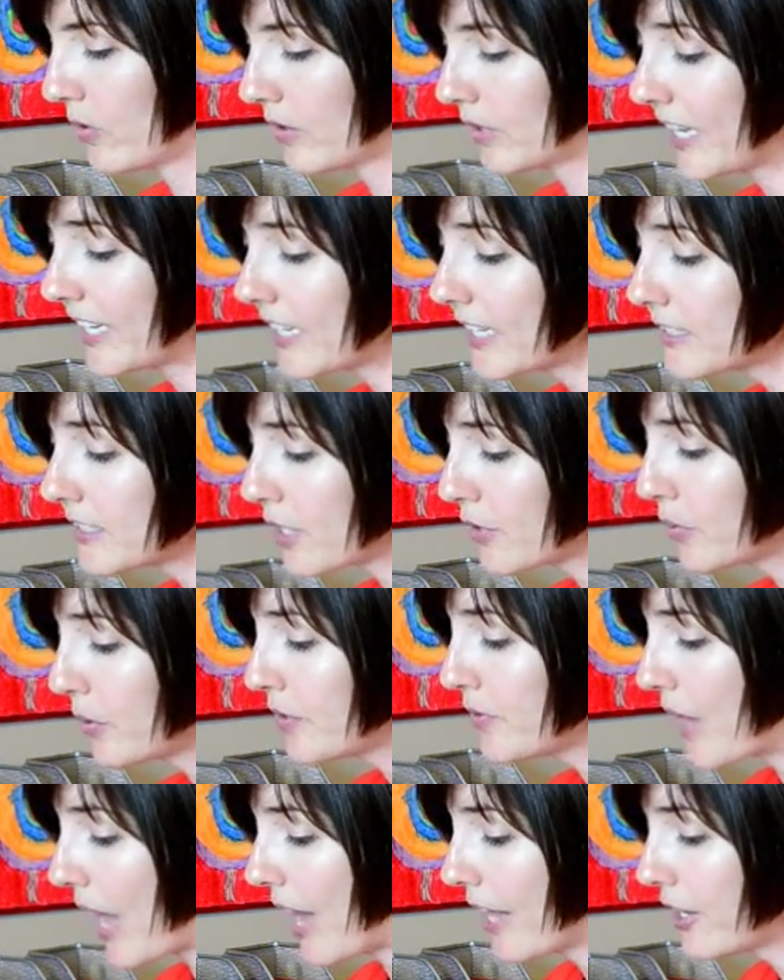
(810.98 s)
like I said,
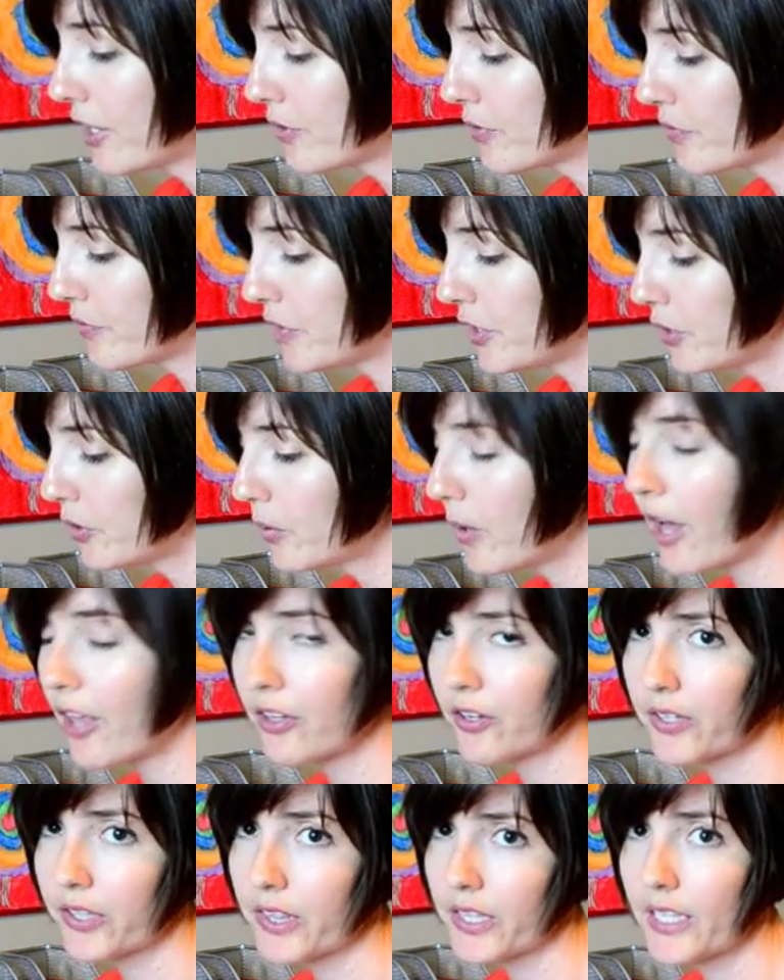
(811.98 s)
we've added a few
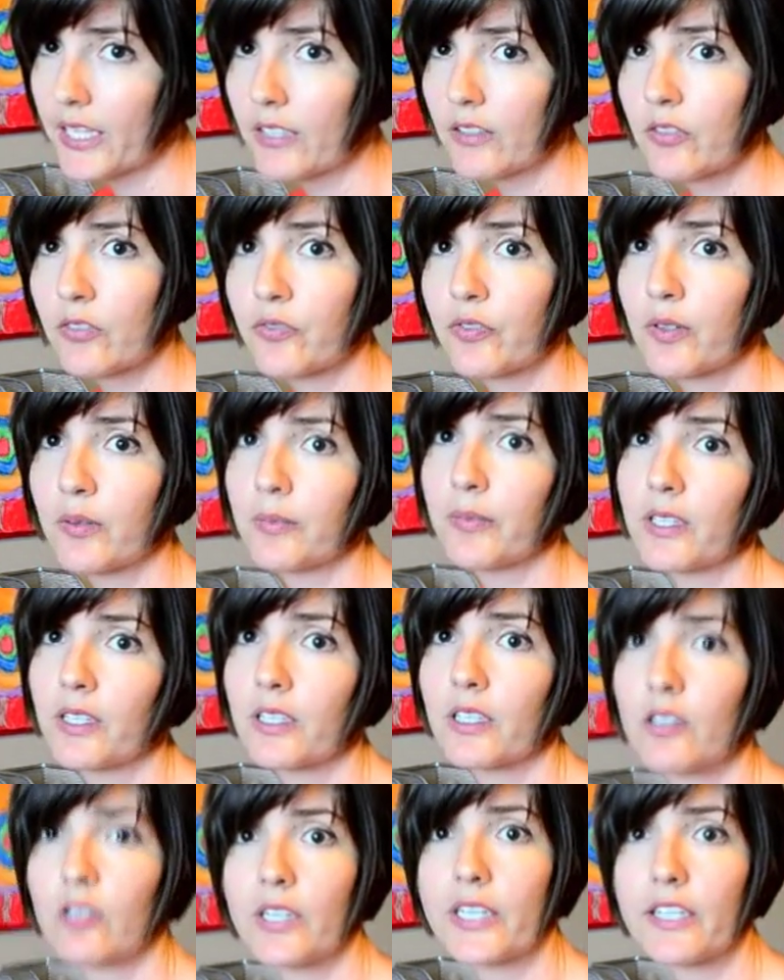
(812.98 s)
other things from the
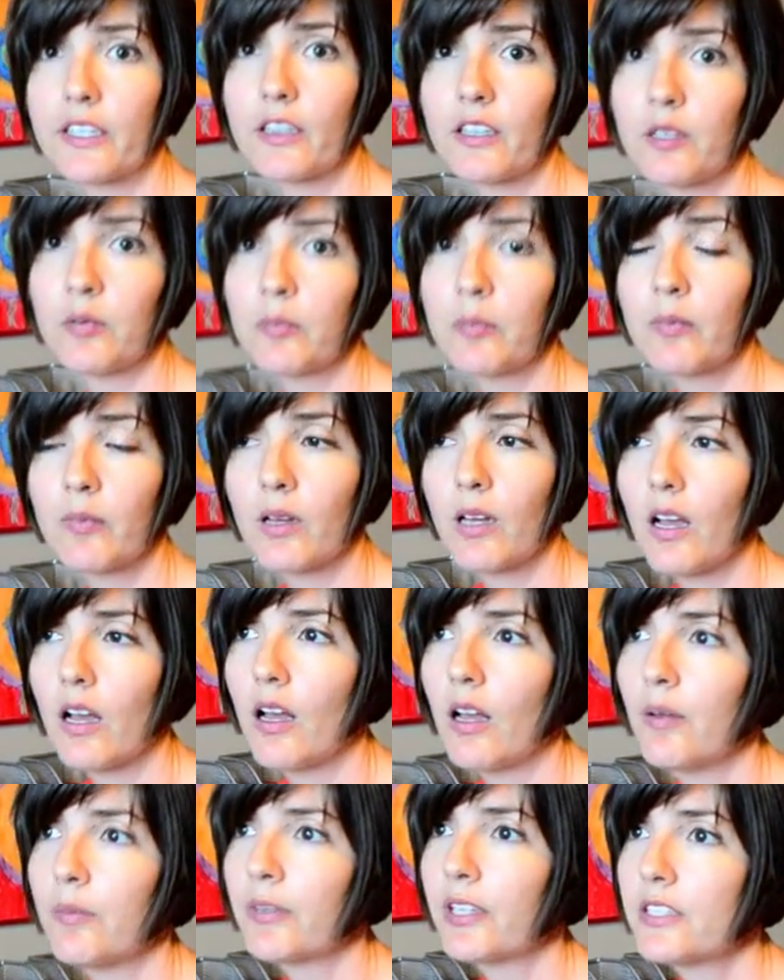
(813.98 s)
curriculum,
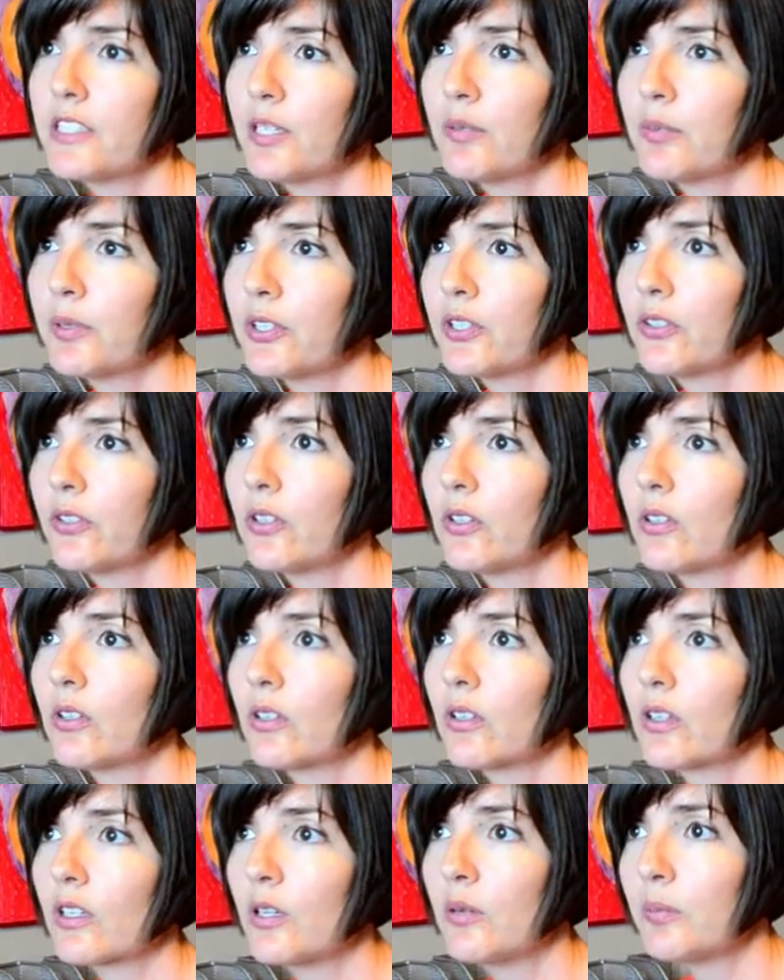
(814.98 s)
the Timberdoodle
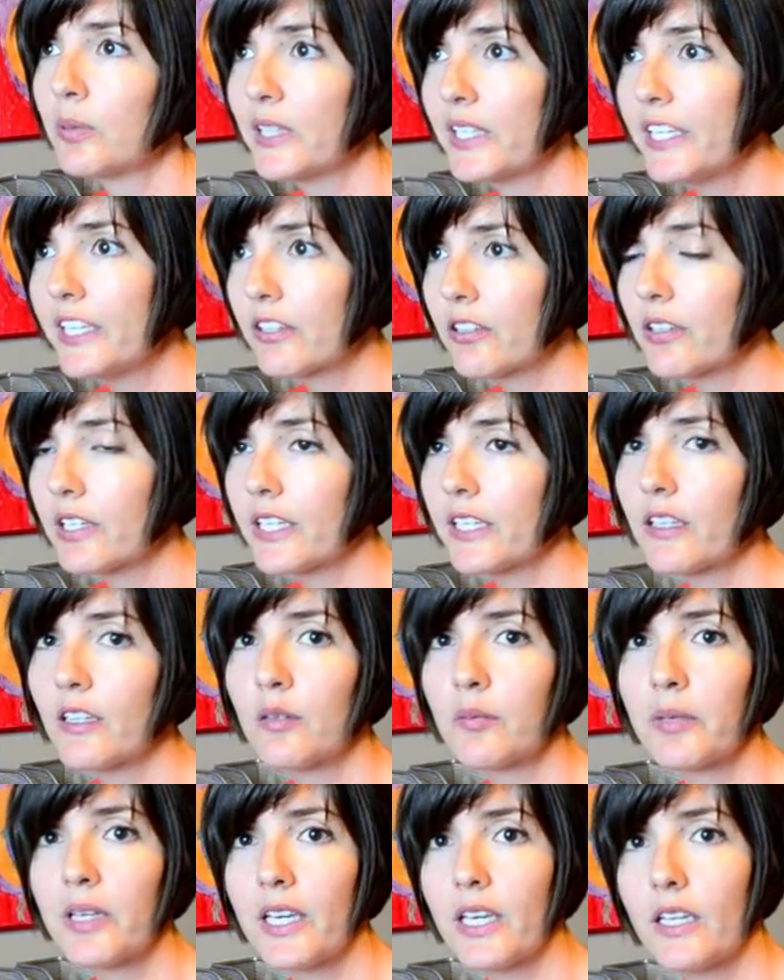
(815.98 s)
Complete
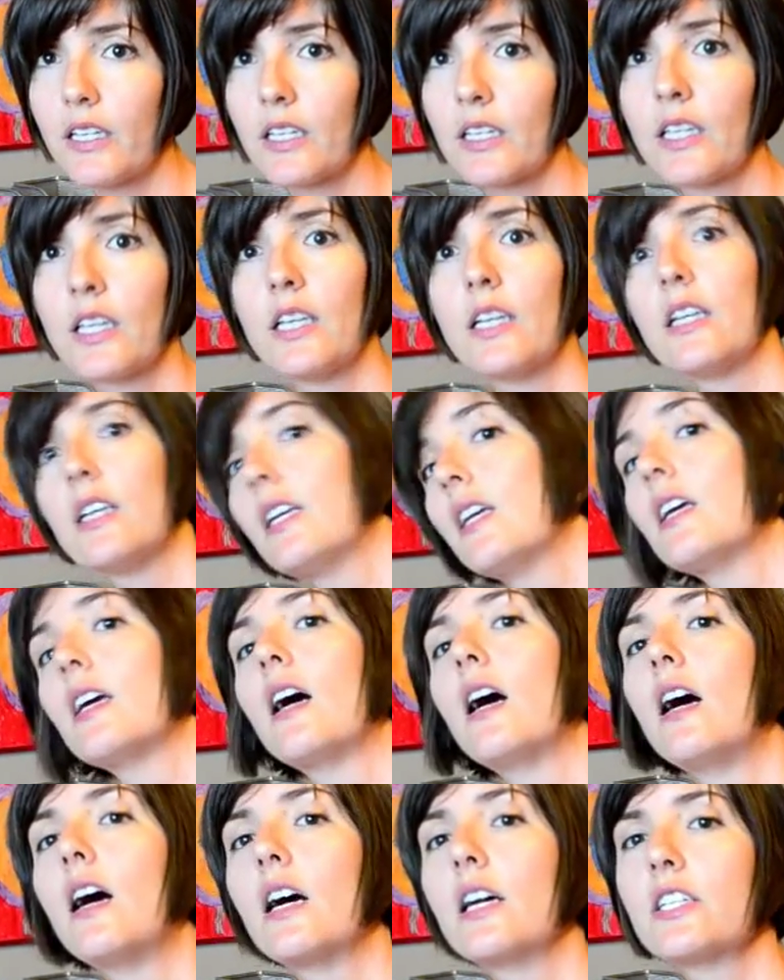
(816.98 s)
Curriculum Kit,
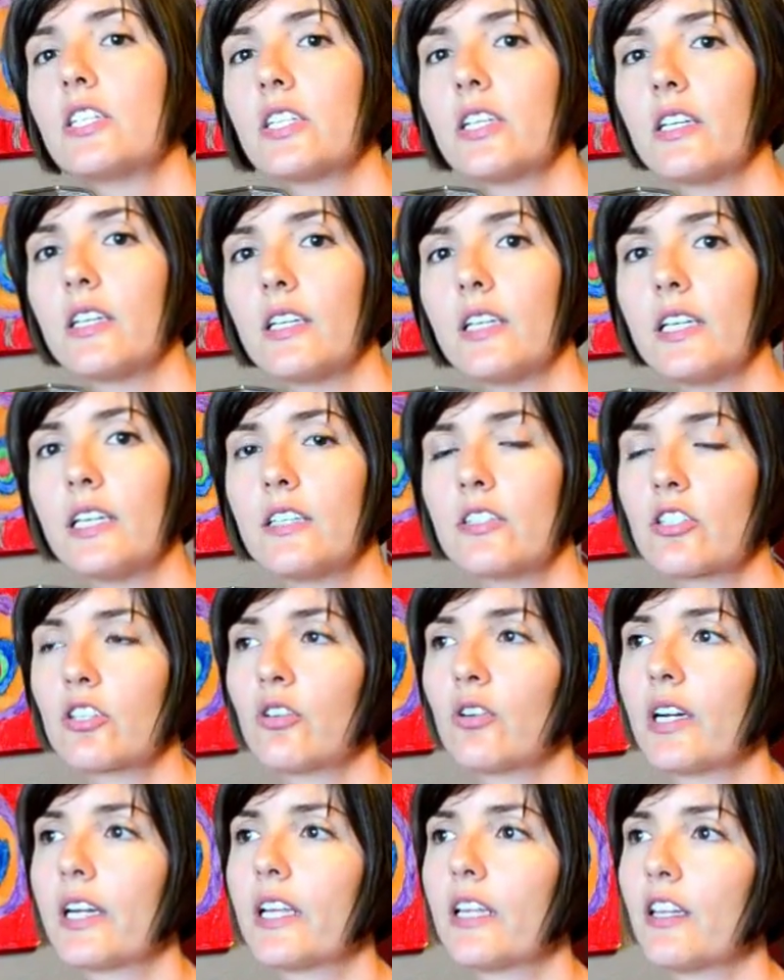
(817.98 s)
onto his
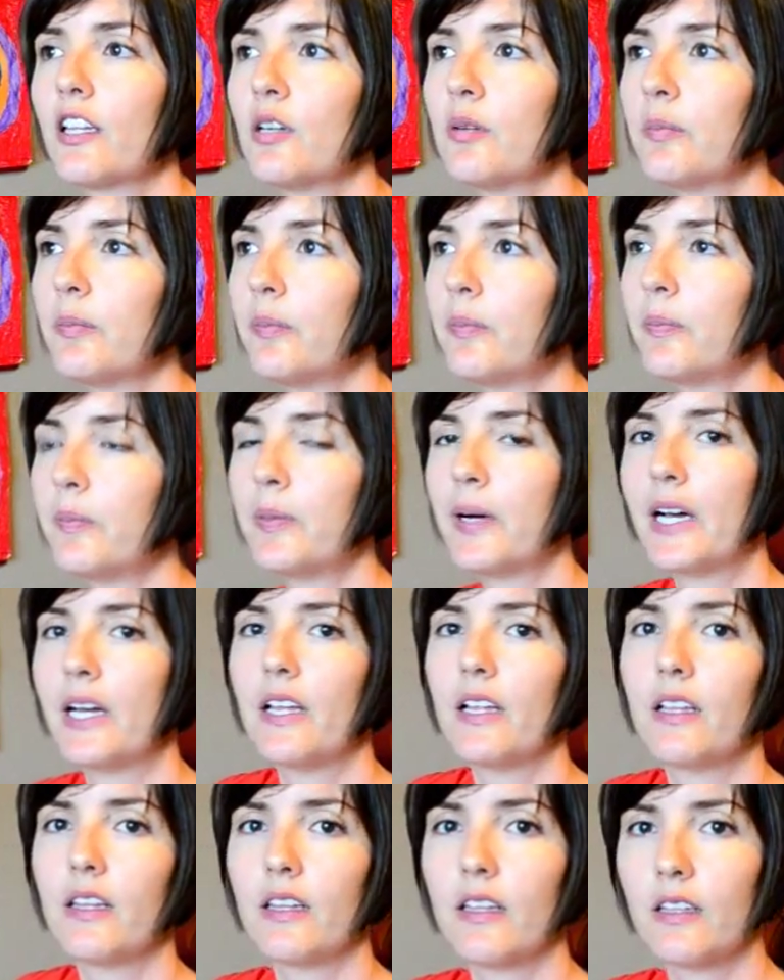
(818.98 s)
curriculum,
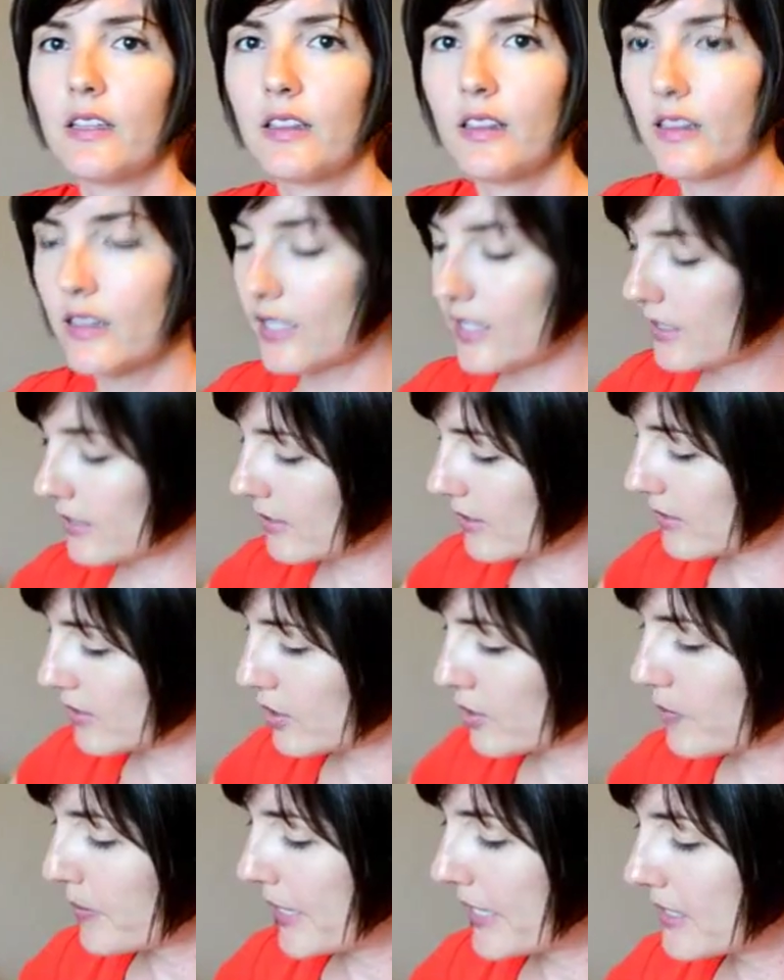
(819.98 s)
but this is
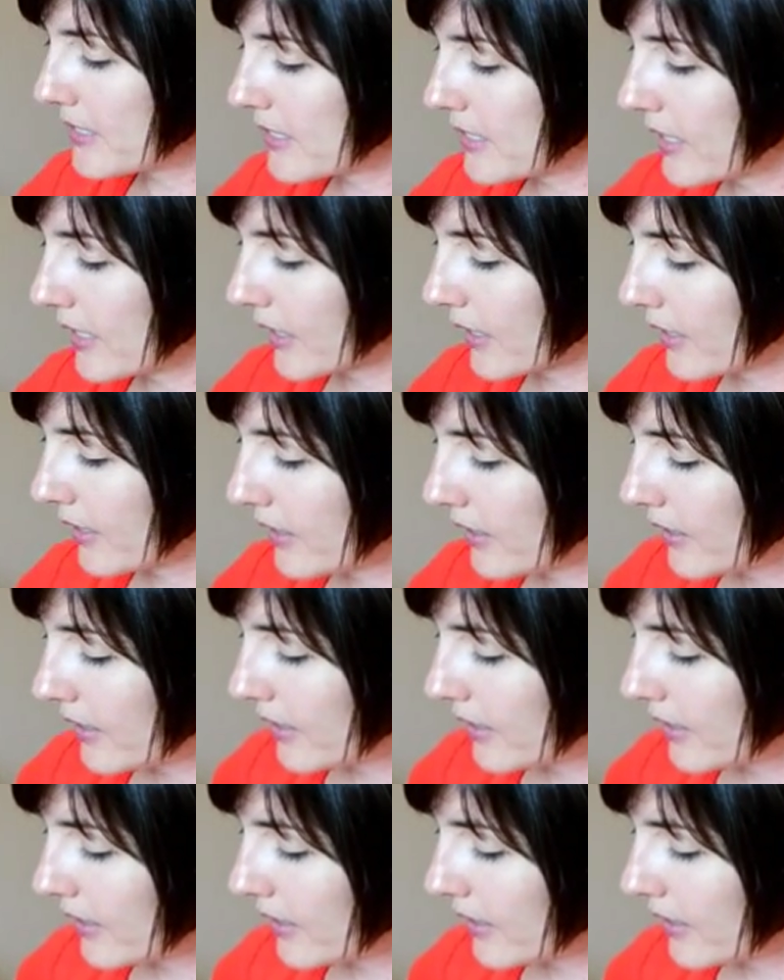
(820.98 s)
the basic